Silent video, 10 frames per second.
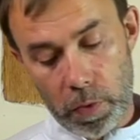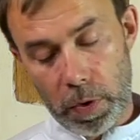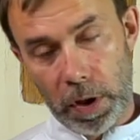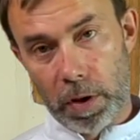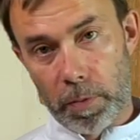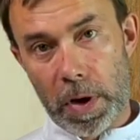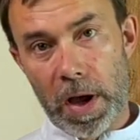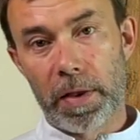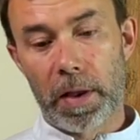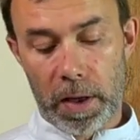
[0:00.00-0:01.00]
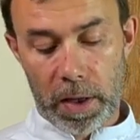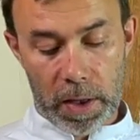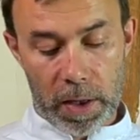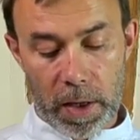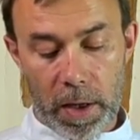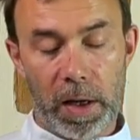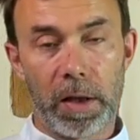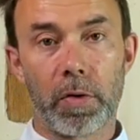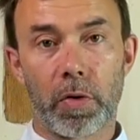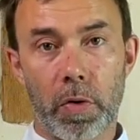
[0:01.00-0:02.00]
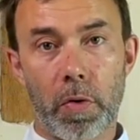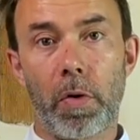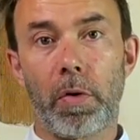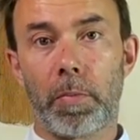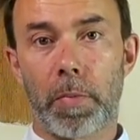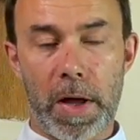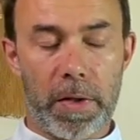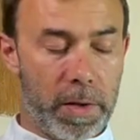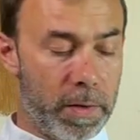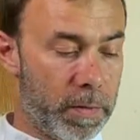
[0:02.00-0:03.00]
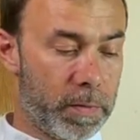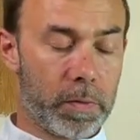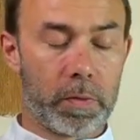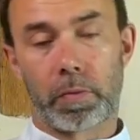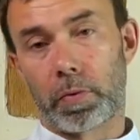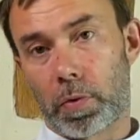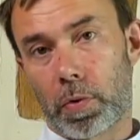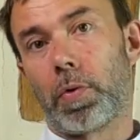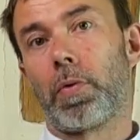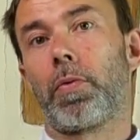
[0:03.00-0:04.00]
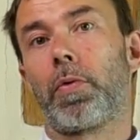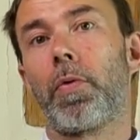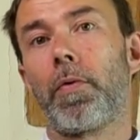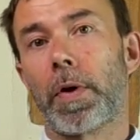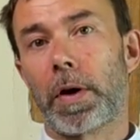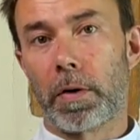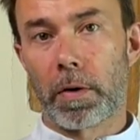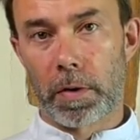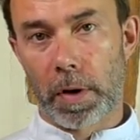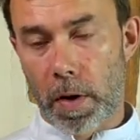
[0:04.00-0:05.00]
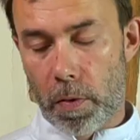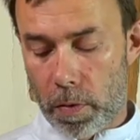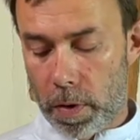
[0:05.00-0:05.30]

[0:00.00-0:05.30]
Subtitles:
in the pan, in the cold pan, no fire now,